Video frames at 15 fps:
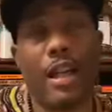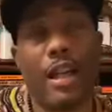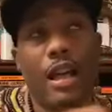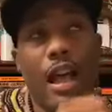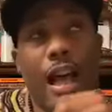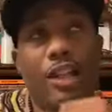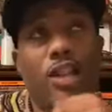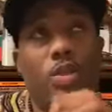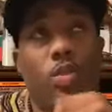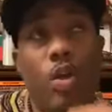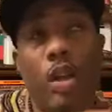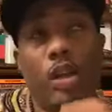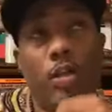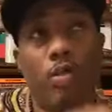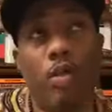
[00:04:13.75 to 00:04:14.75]
I just wanted
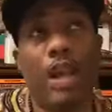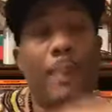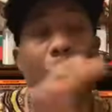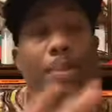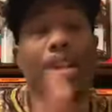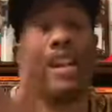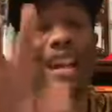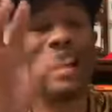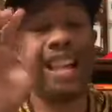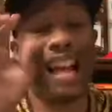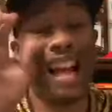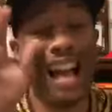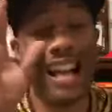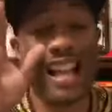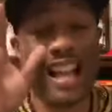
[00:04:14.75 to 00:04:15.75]
to really put a,
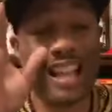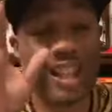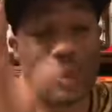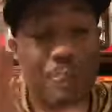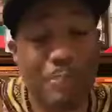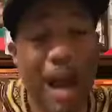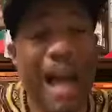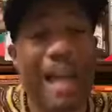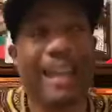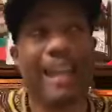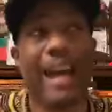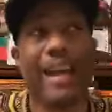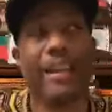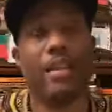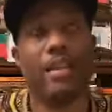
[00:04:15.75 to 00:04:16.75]
a, a
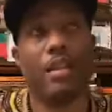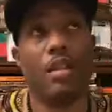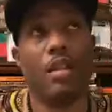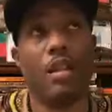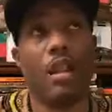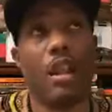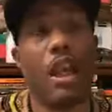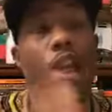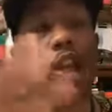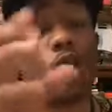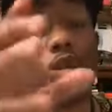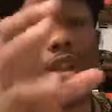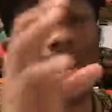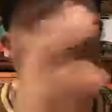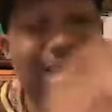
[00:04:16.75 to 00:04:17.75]
spotlight and a
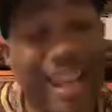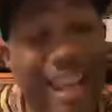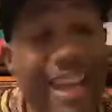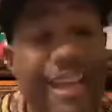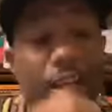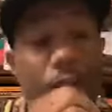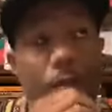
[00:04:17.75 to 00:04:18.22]
critique